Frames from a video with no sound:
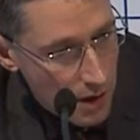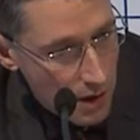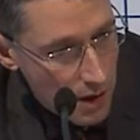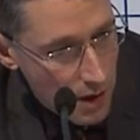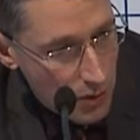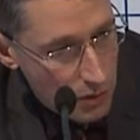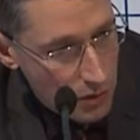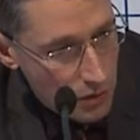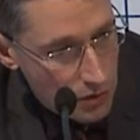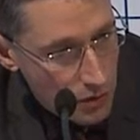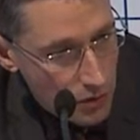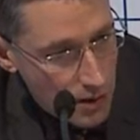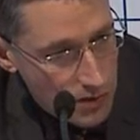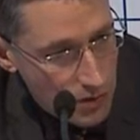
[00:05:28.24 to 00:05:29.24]
I'm not
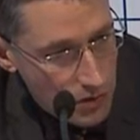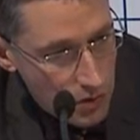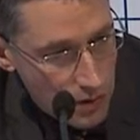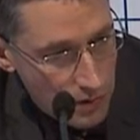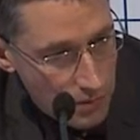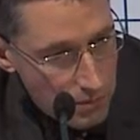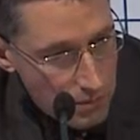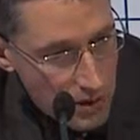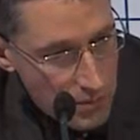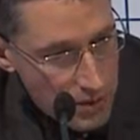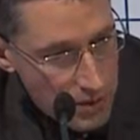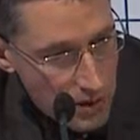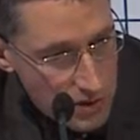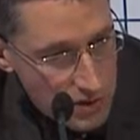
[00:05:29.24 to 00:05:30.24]
quite sure if maybe
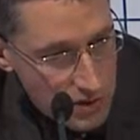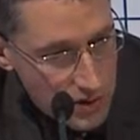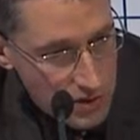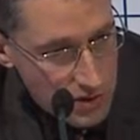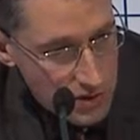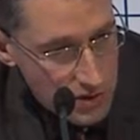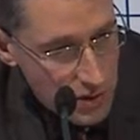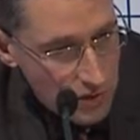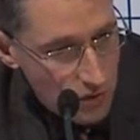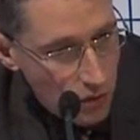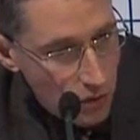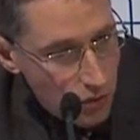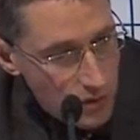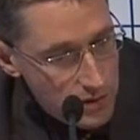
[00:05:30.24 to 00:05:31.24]
knight takes
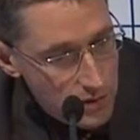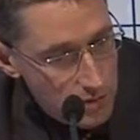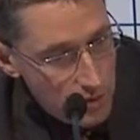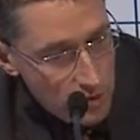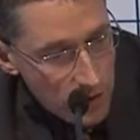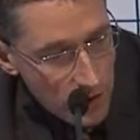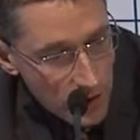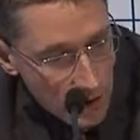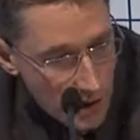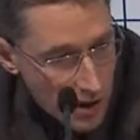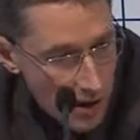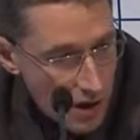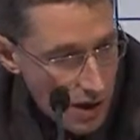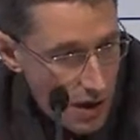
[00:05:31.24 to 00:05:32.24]
g4 is a move
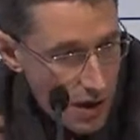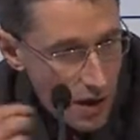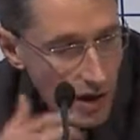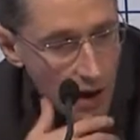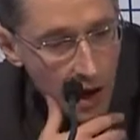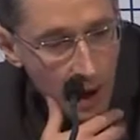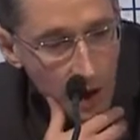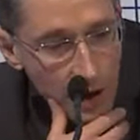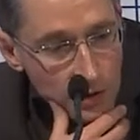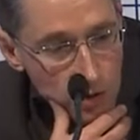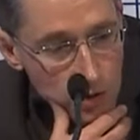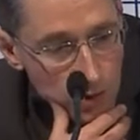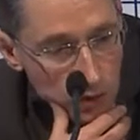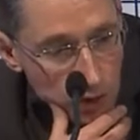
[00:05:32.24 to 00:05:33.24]
I
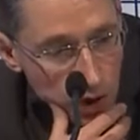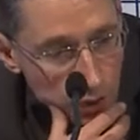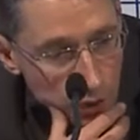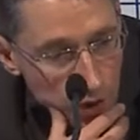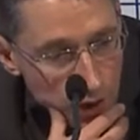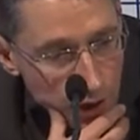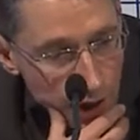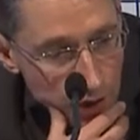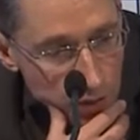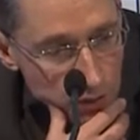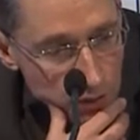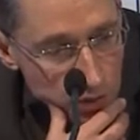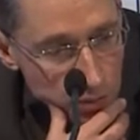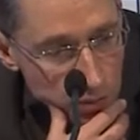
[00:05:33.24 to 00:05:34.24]
couldn't quite work out
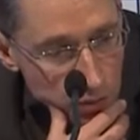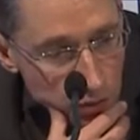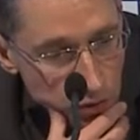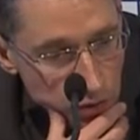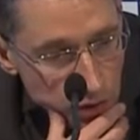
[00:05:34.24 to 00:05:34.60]
over the board.